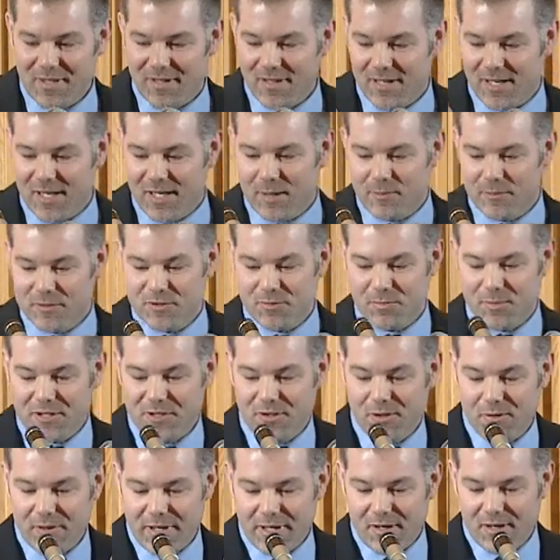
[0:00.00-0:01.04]
It's
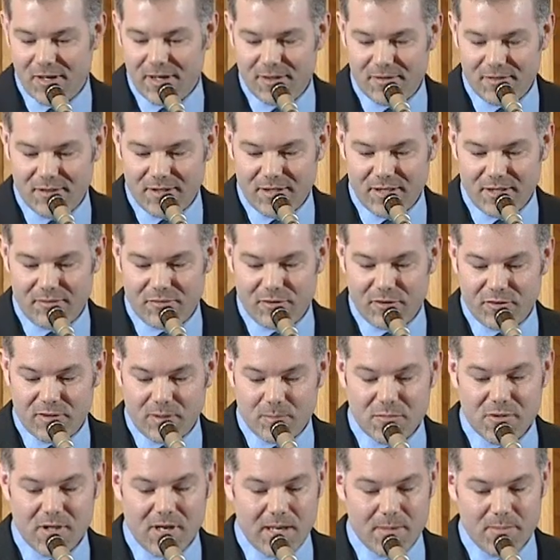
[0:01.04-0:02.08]
been going on for
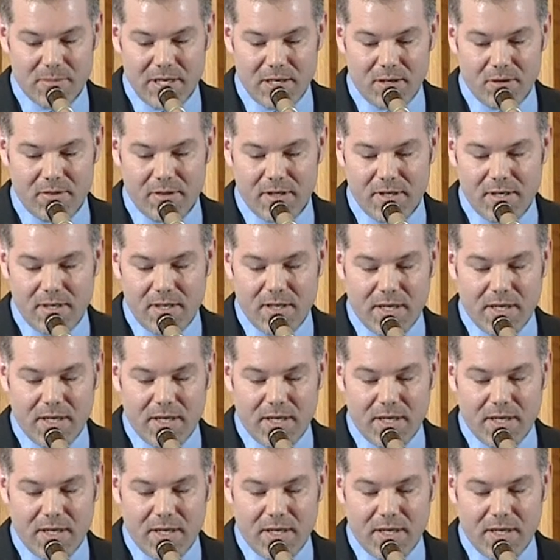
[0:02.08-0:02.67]
some time now.